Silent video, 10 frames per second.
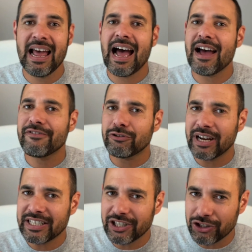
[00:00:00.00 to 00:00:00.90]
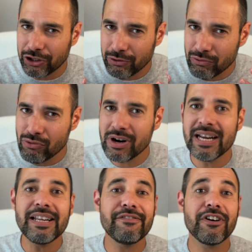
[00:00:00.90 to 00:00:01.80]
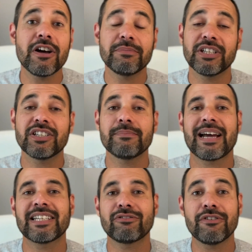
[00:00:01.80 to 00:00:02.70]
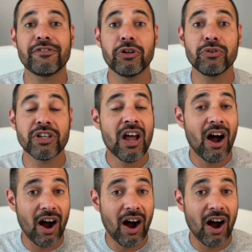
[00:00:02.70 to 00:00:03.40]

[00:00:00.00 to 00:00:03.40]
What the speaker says: have created 2 really firm systematic reviews